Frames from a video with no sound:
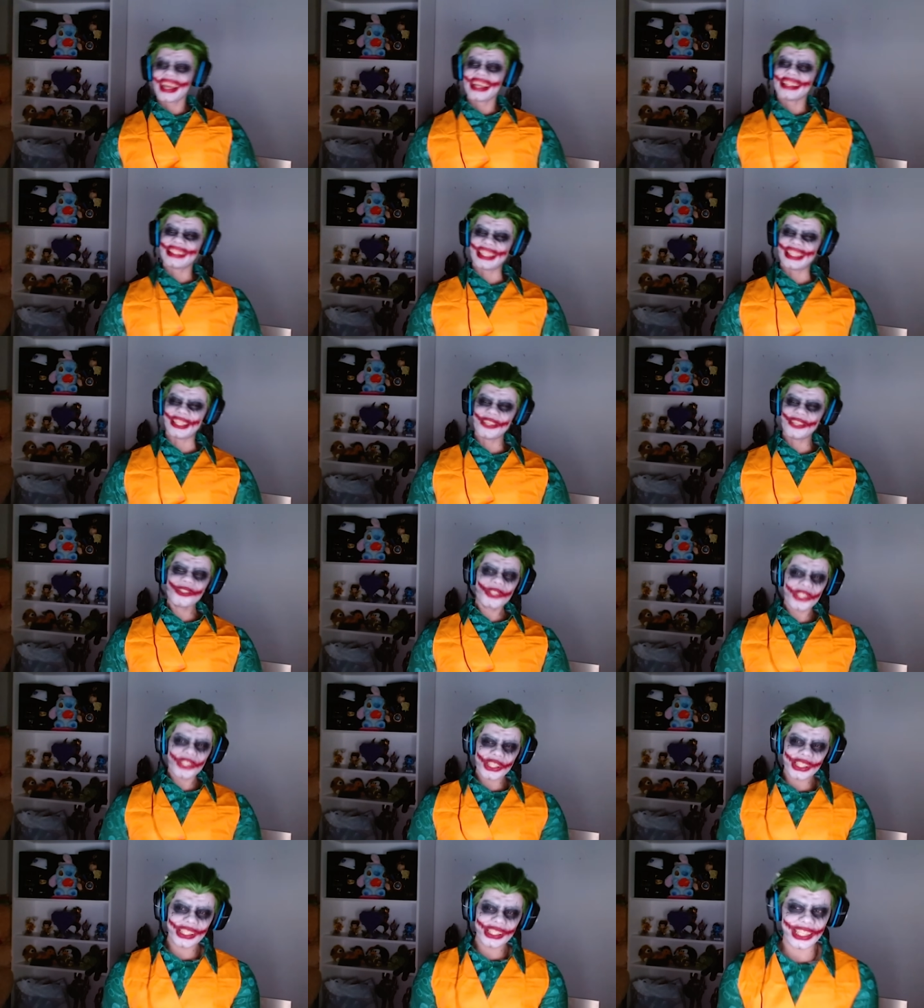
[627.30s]
did you
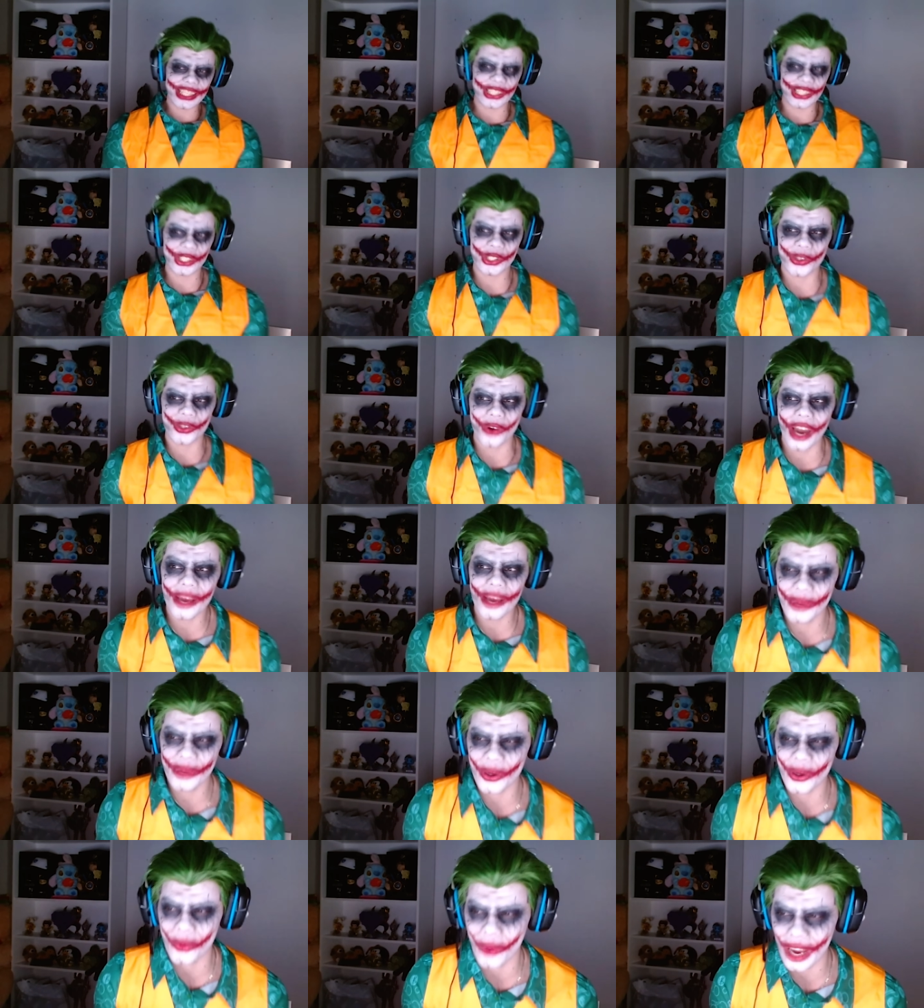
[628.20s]
just
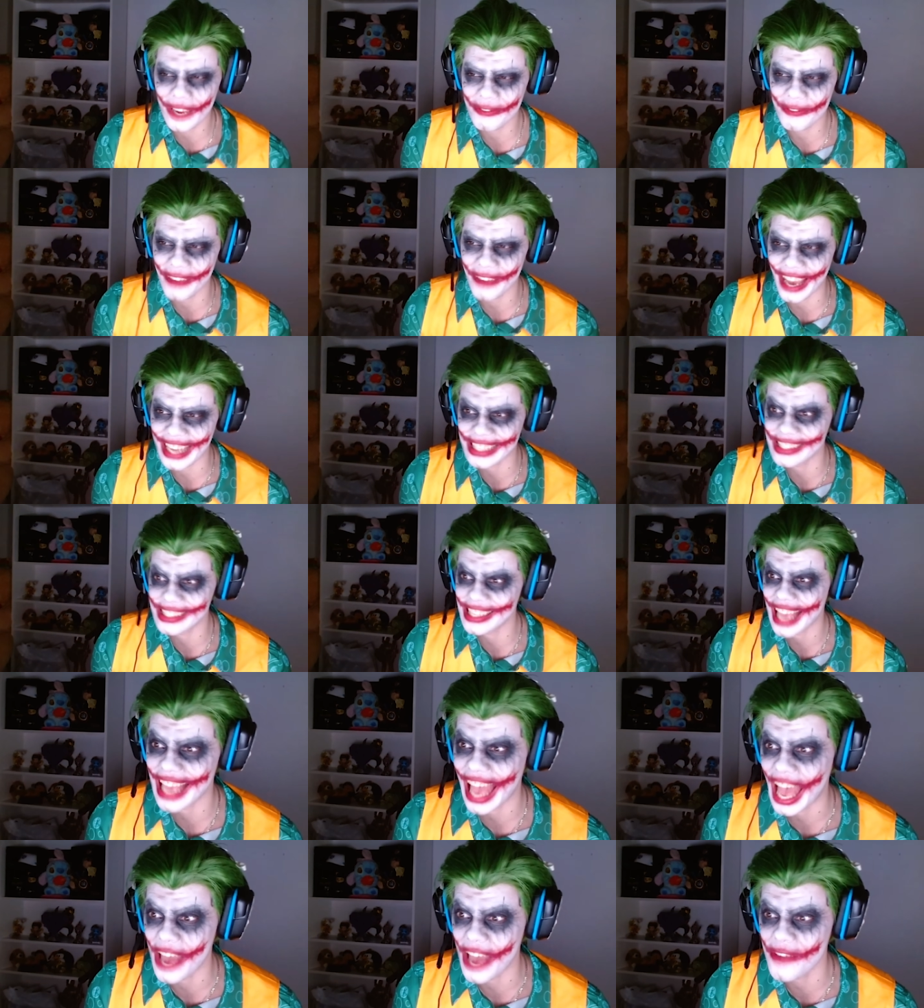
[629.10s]
describe your wife as
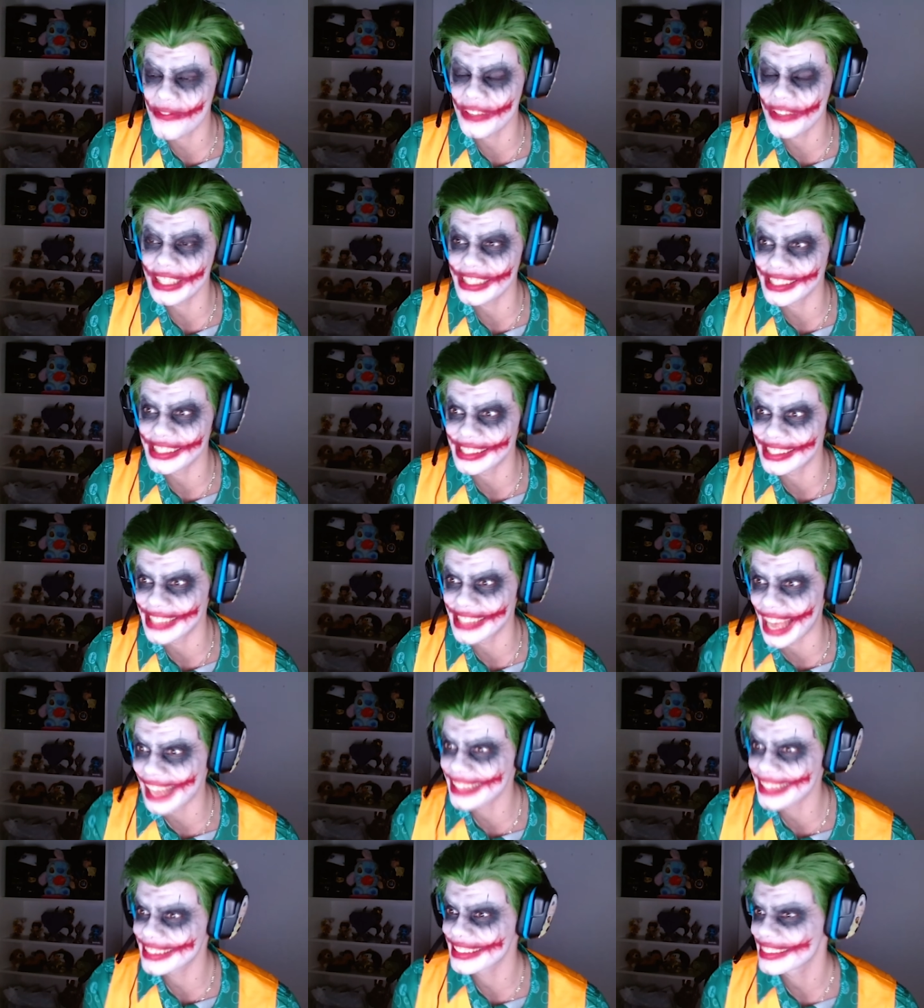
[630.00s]
heavy
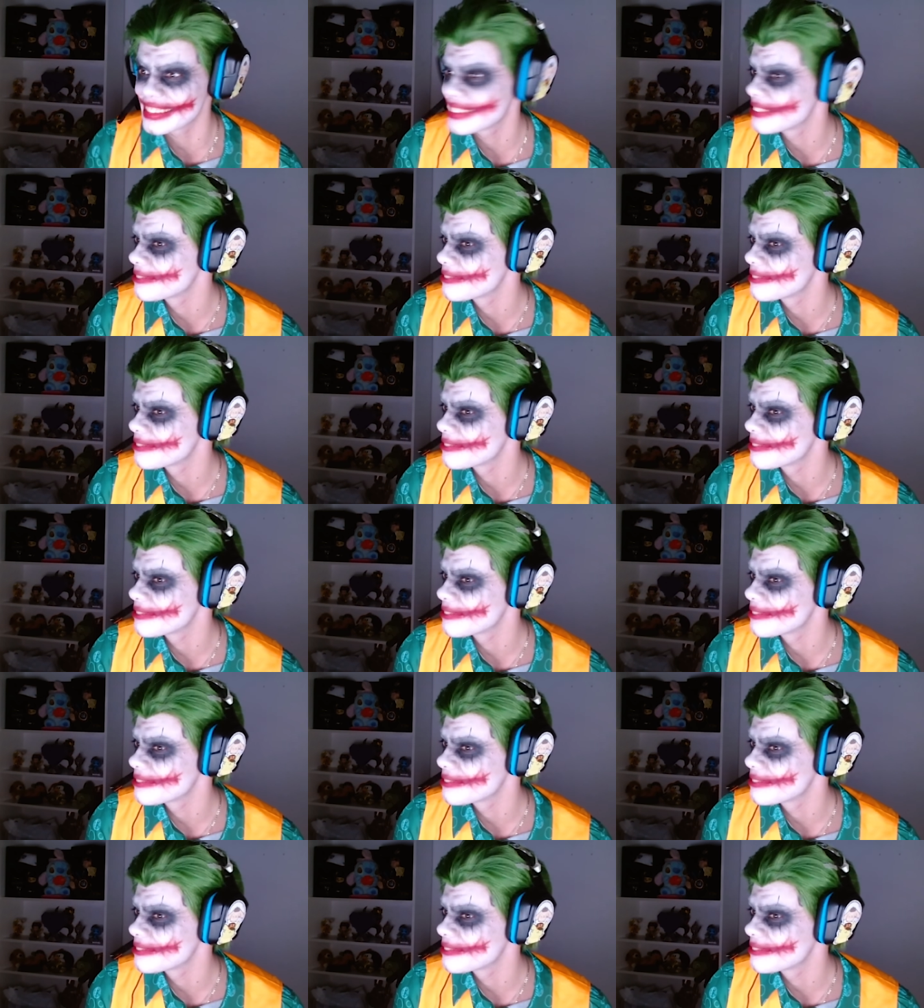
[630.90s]
set?